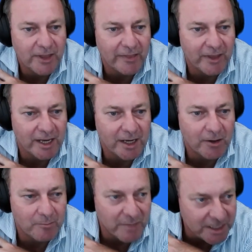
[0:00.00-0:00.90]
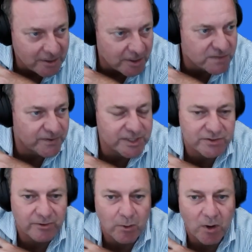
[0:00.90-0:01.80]
that they're going to meet those
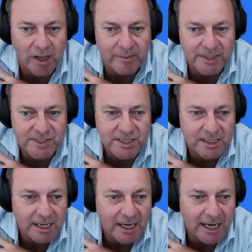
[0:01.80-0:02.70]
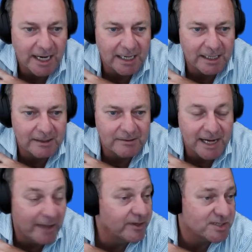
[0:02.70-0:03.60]
visa requirements, and
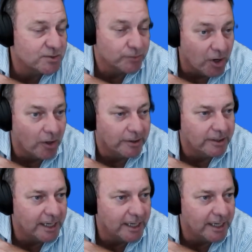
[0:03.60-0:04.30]
now they're still not.